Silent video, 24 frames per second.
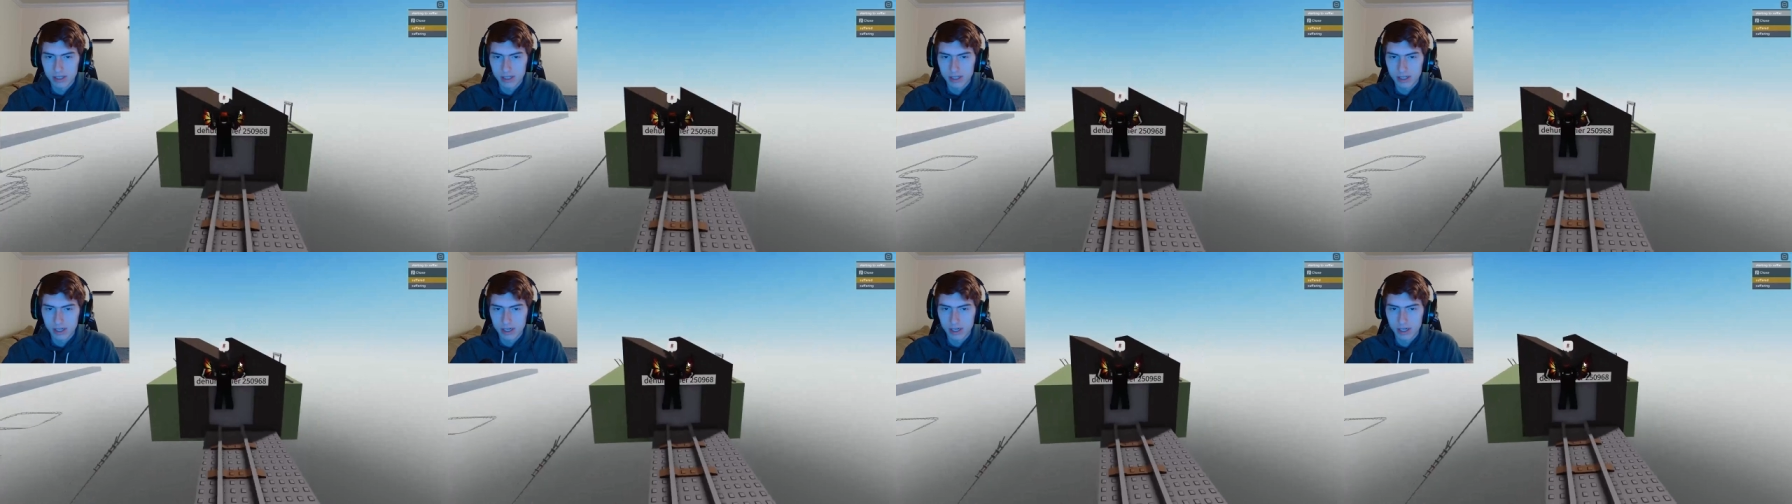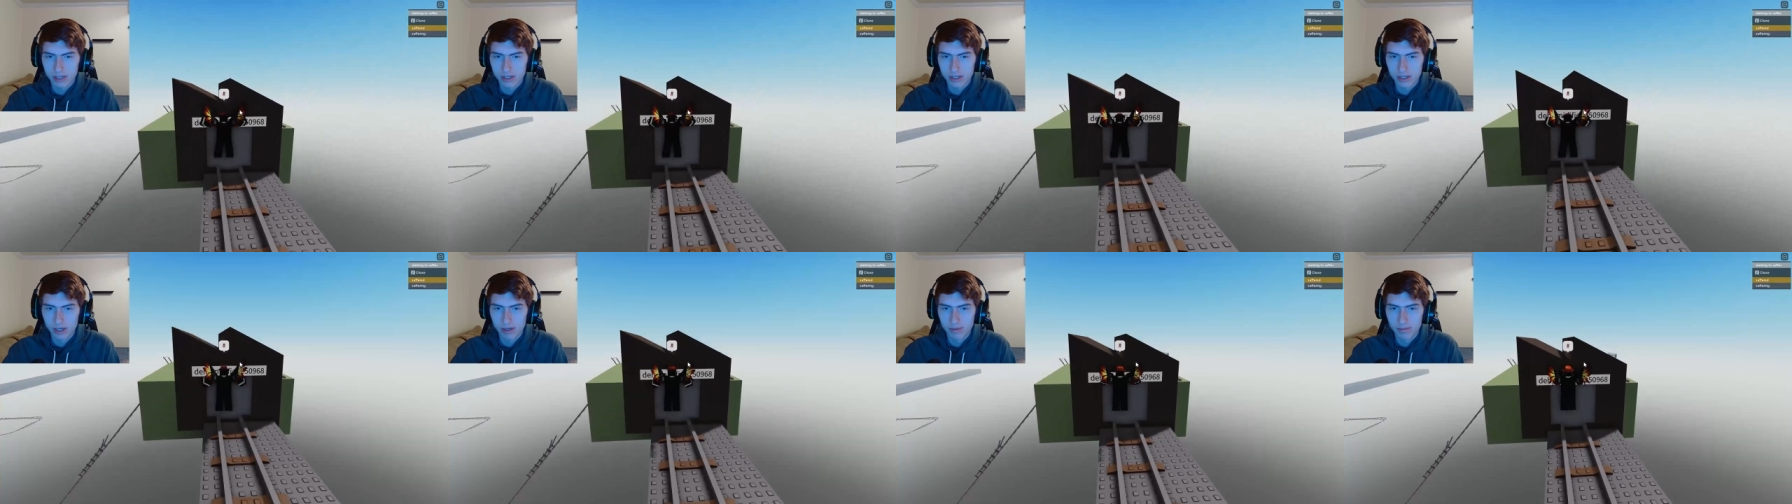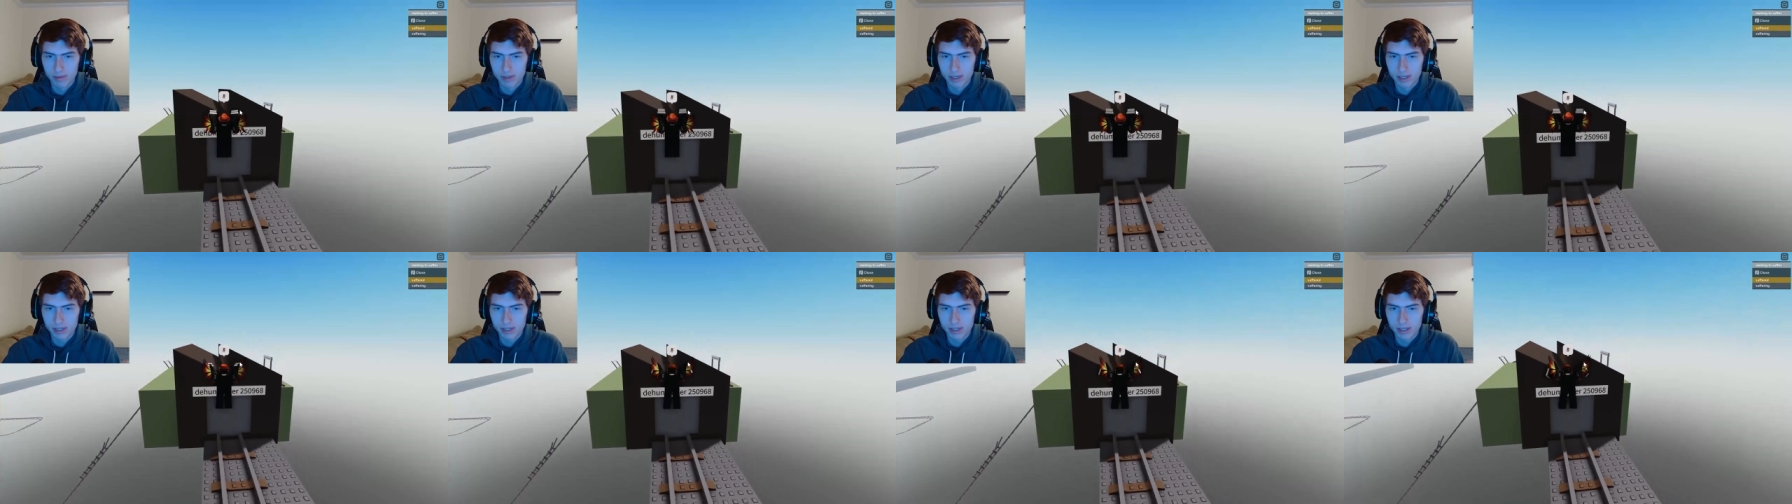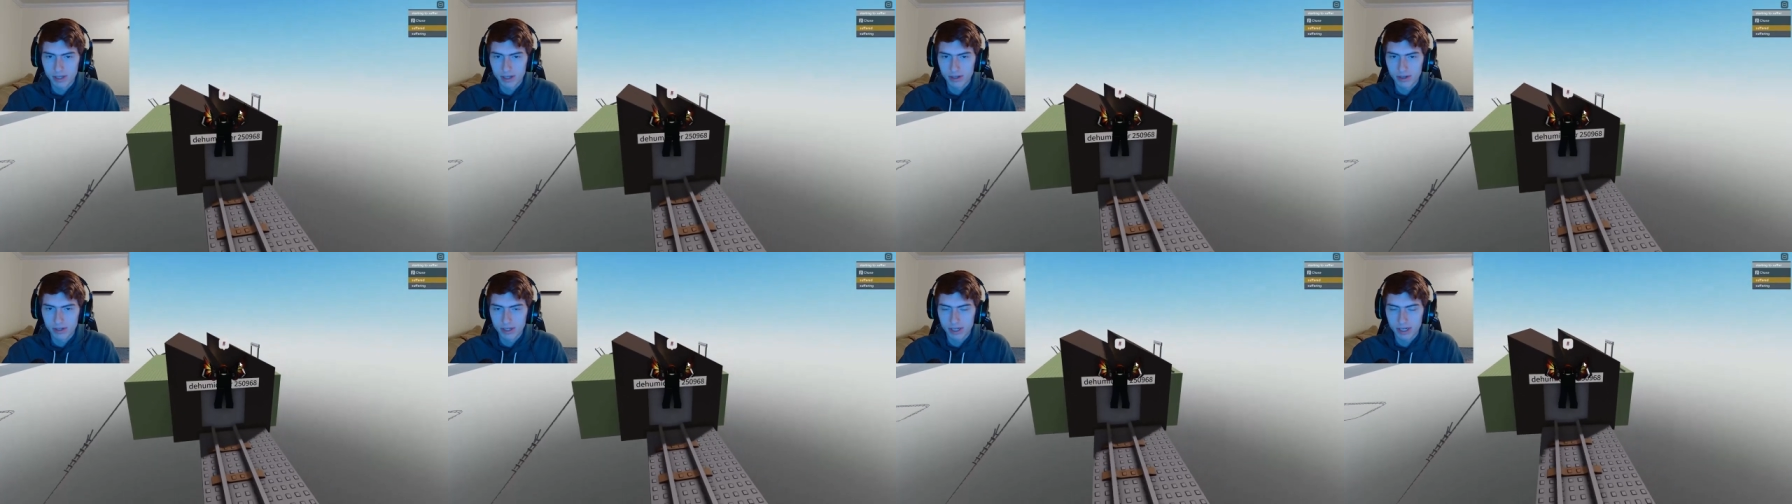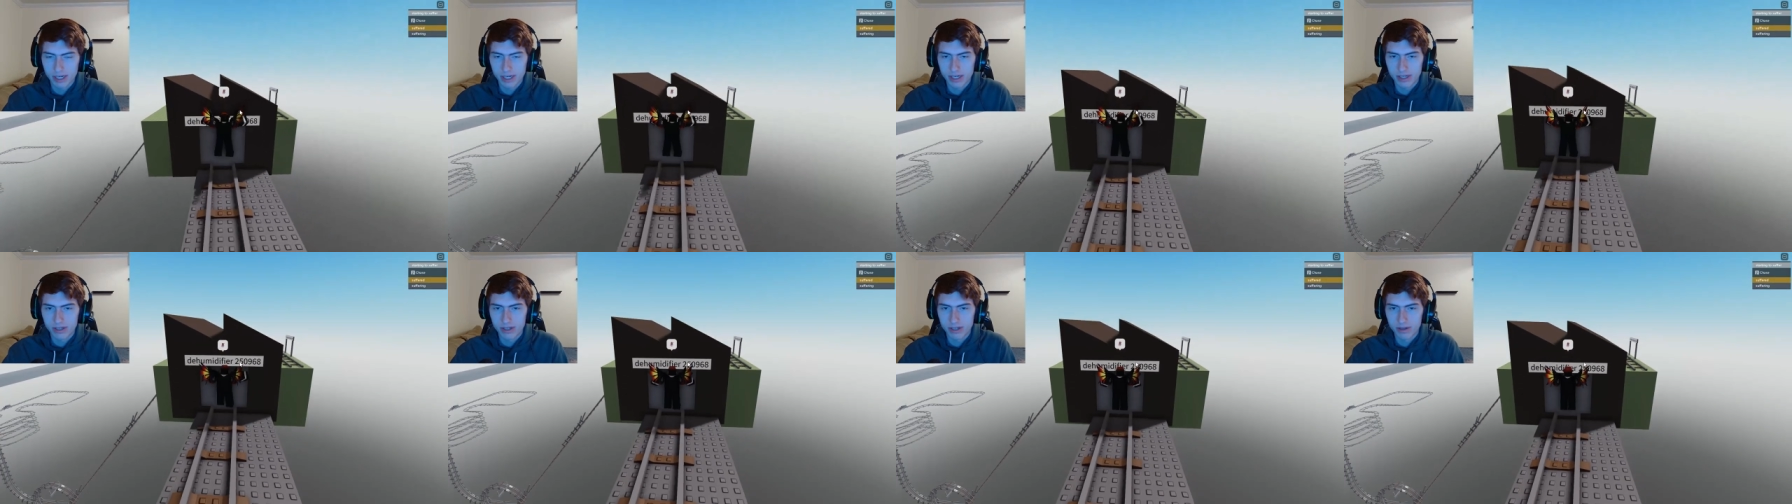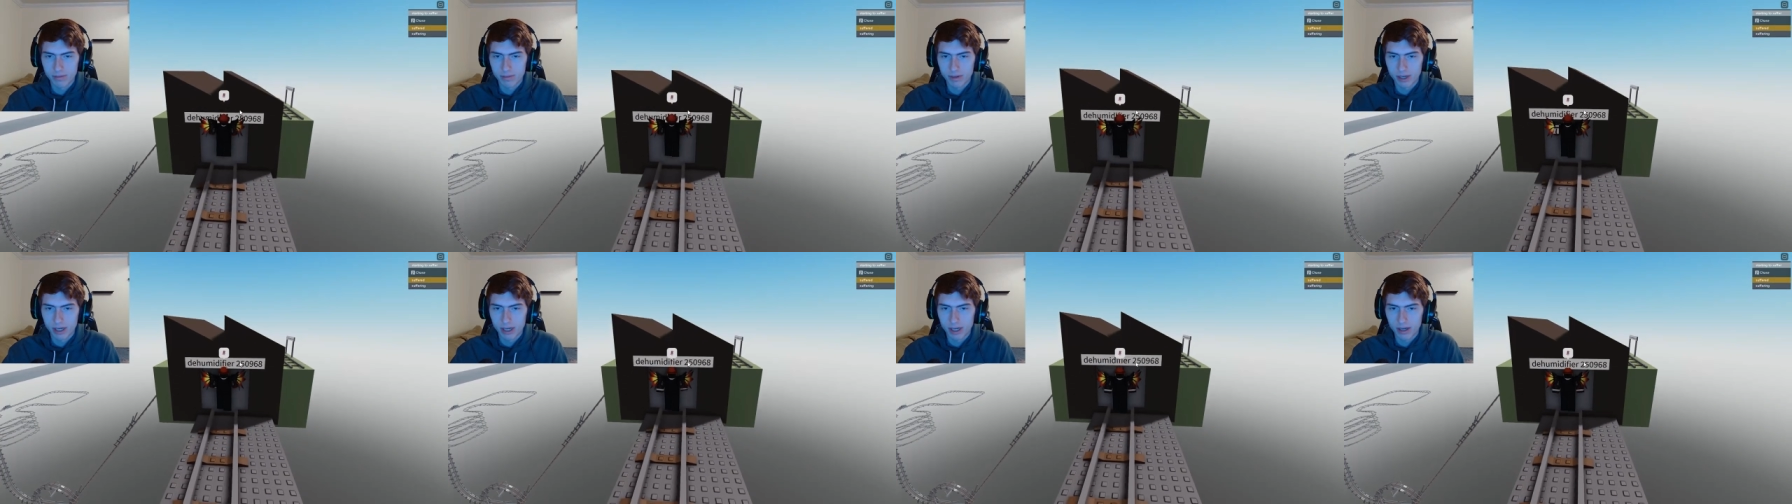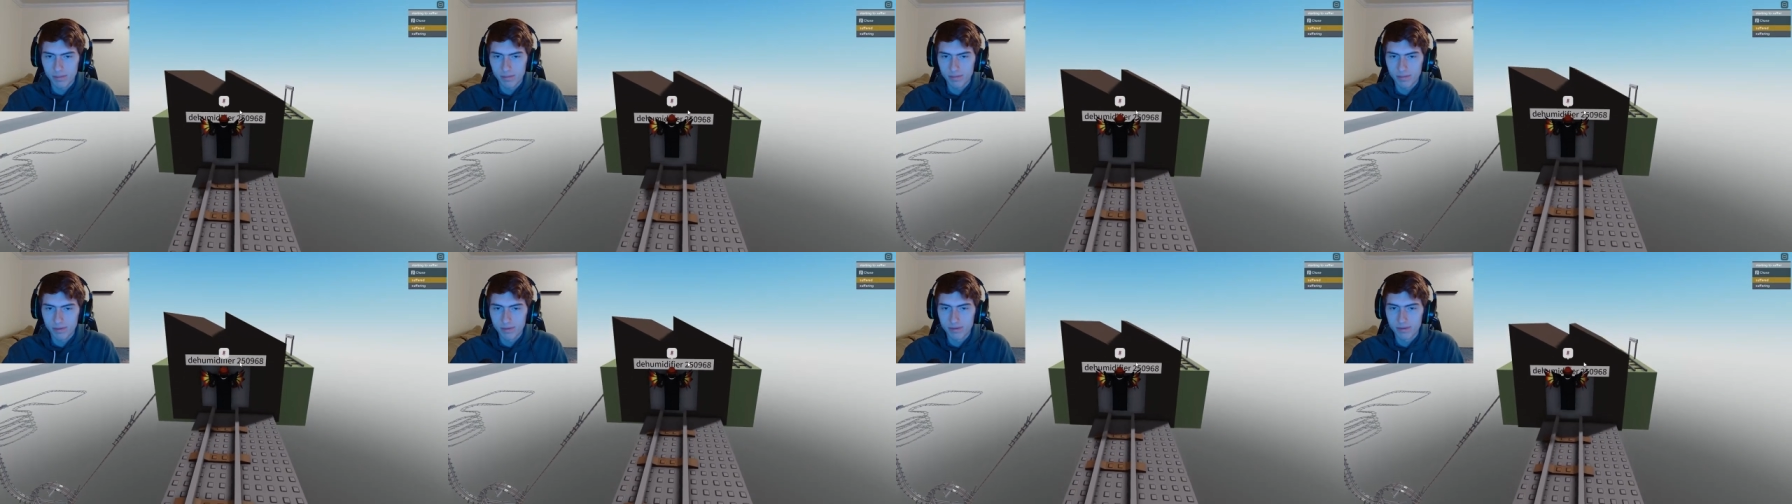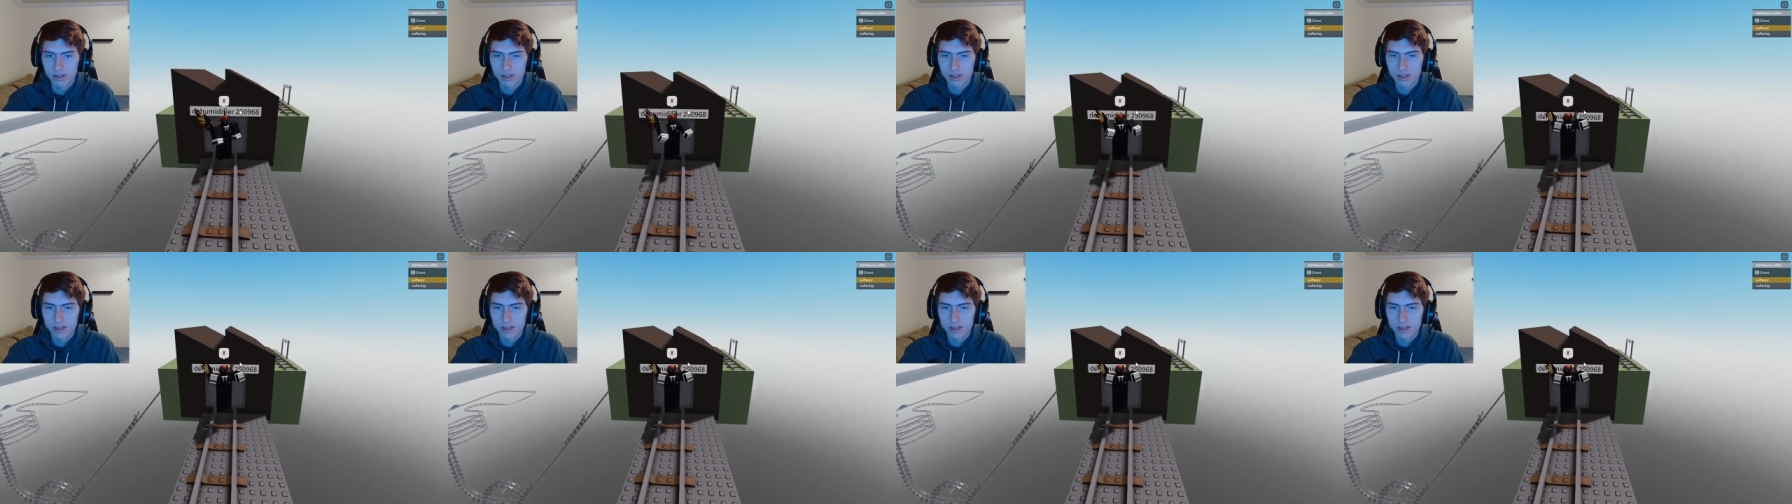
Can I jump it though? Can I jump up?